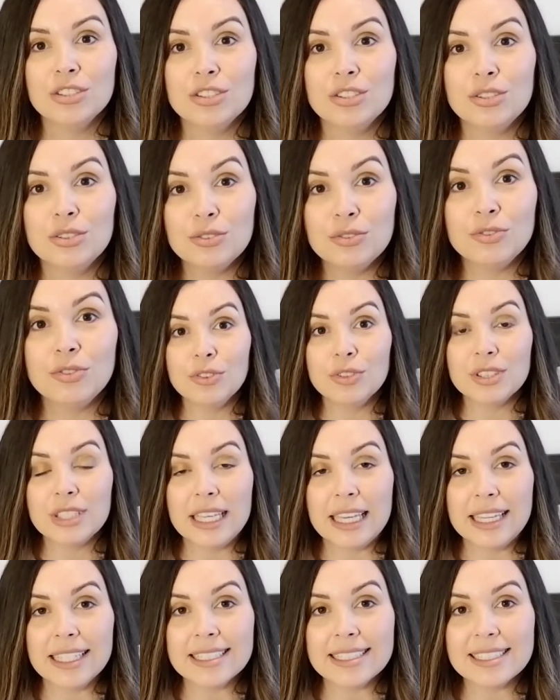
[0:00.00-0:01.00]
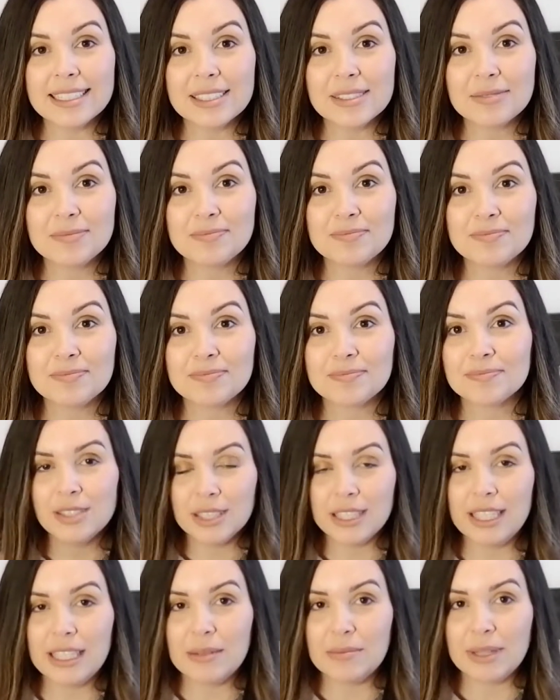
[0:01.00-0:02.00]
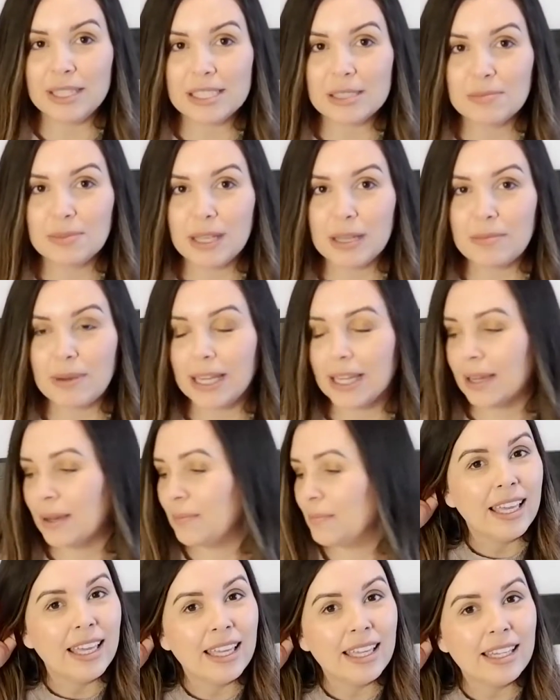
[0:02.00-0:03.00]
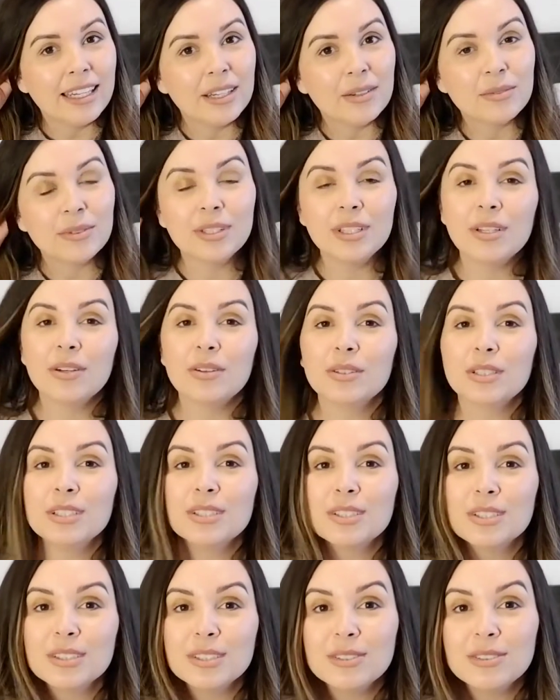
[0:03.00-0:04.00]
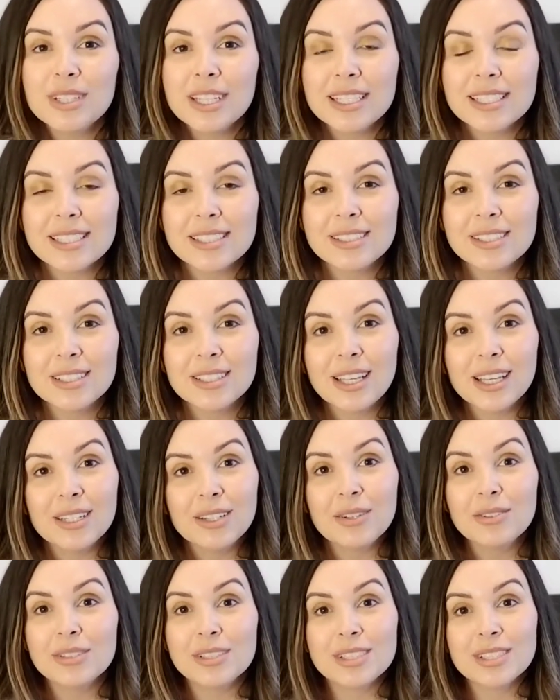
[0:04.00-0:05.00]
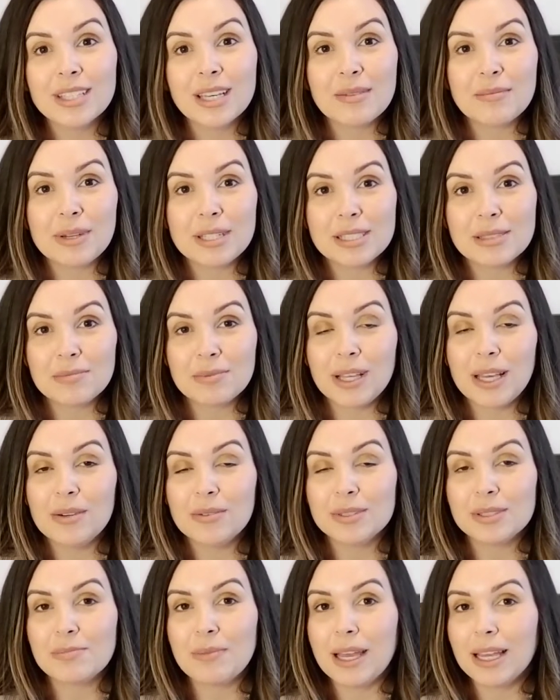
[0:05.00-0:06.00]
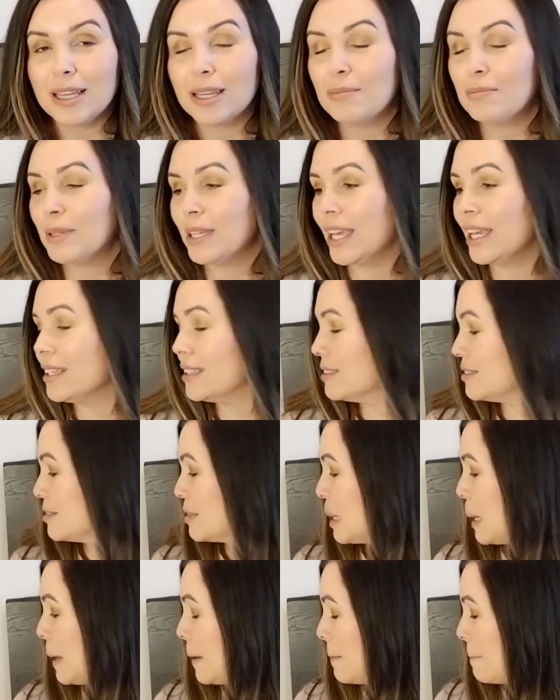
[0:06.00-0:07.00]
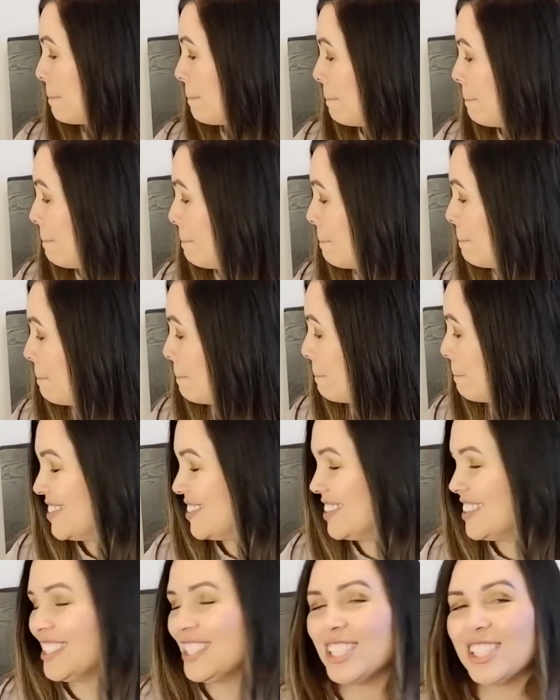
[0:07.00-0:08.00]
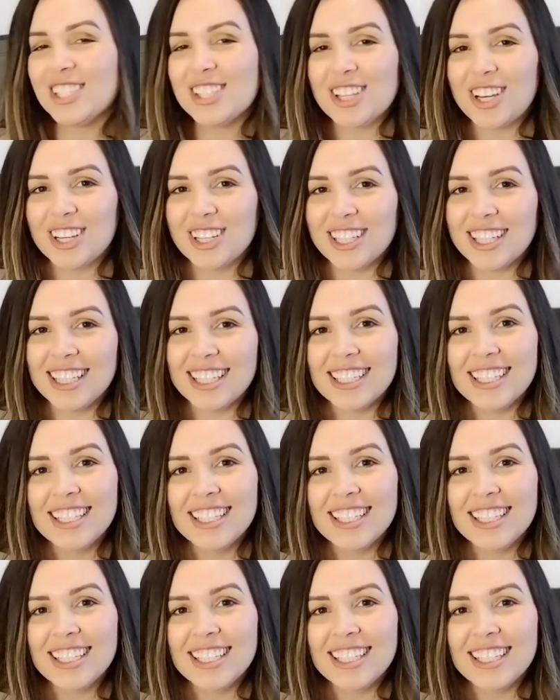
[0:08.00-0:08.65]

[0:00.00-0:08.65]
2 full days to getting my supply back up. And it really only took 2 days until I noticed that my supply was back up again. She's talking.